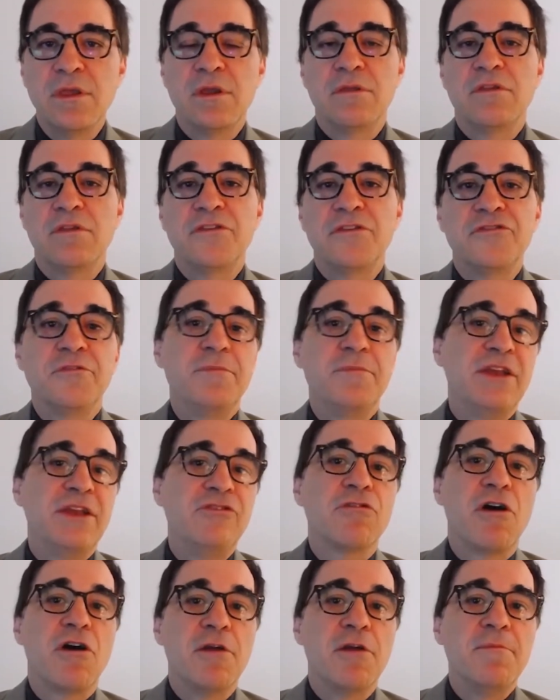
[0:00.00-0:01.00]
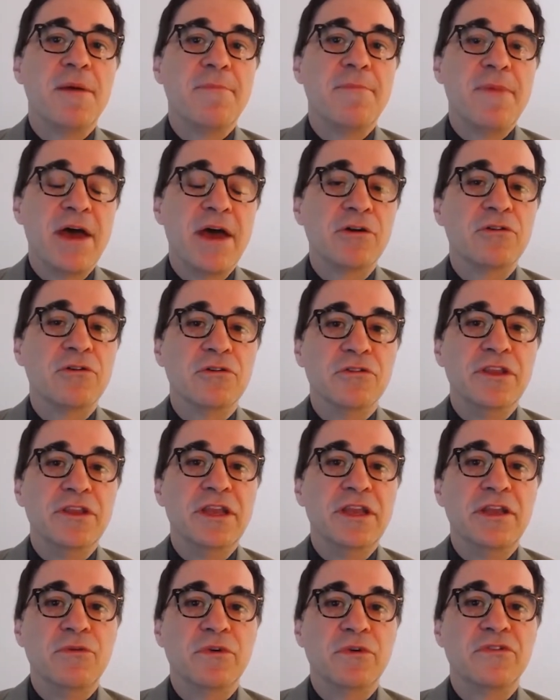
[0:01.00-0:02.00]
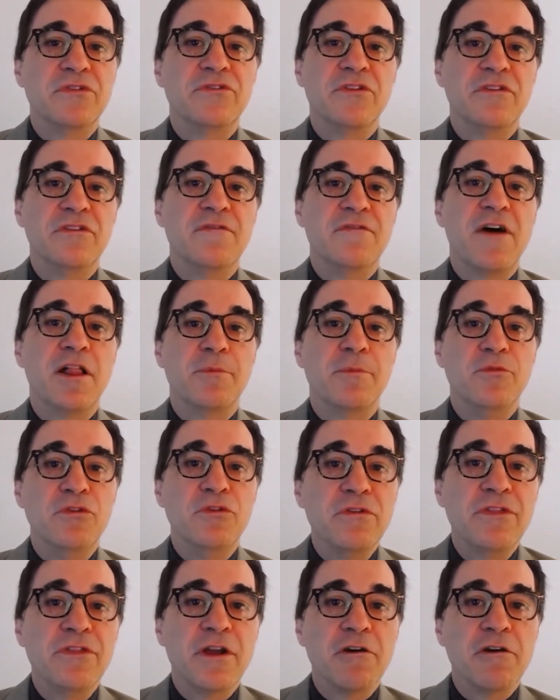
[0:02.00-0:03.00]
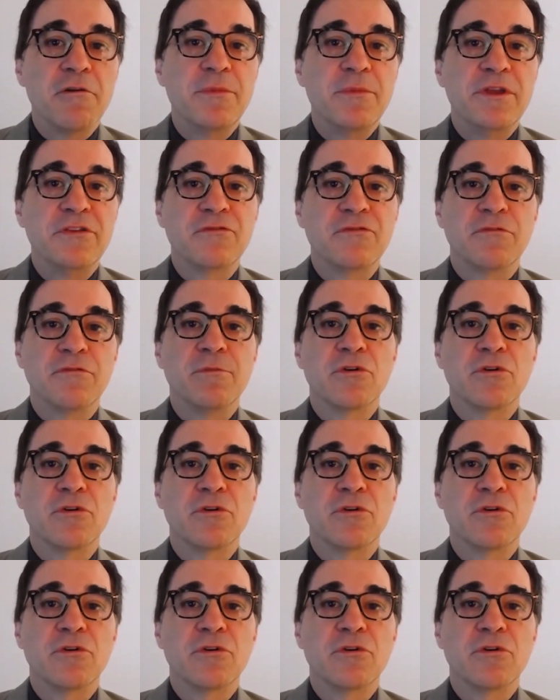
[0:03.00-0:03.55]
Thus, a major unmet medical need was to develop new therapies for